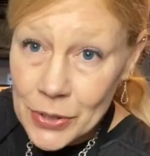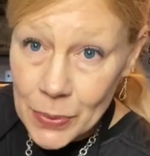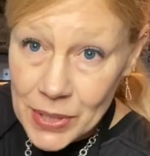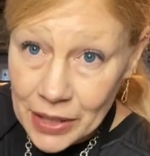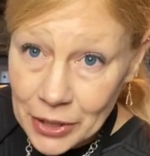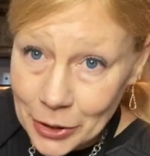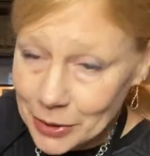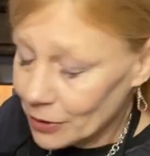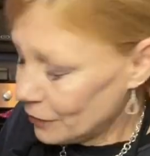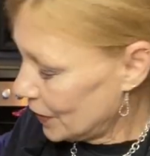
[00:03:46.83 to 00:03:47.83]
So I'll tell y'all
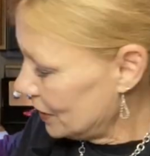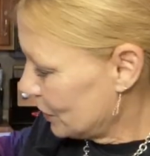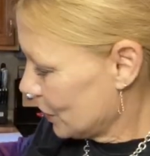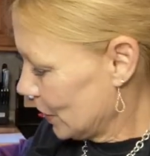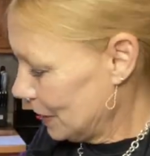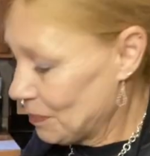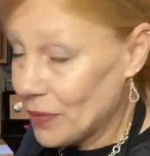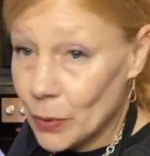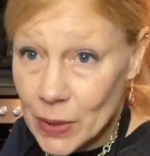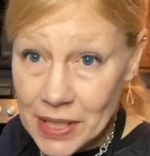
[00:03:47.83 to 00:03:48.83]
a little funny story.
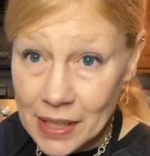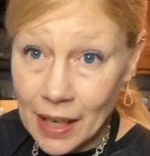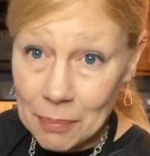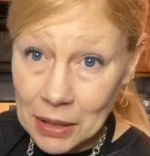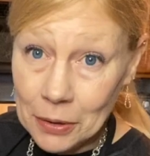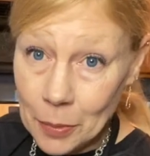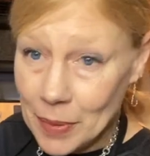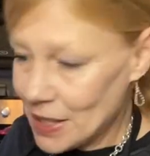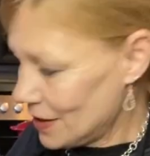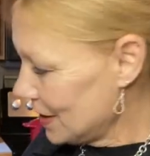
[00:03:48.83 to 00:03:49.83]
The reason I'm a little
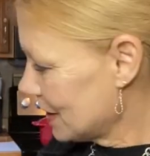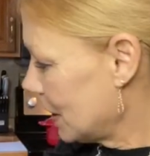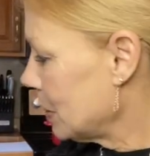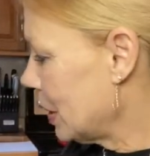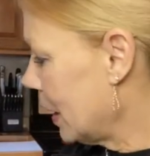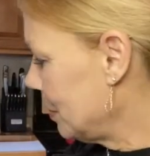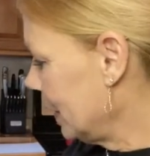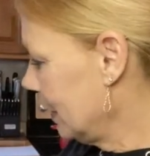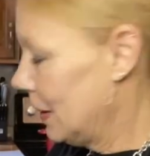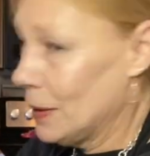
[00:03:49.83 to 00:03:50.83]
bit
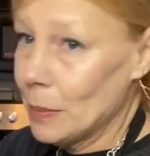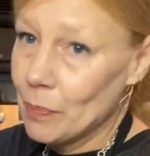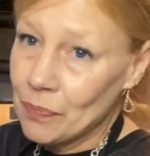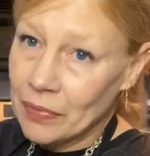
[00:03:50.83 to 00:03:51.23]
discombobulated,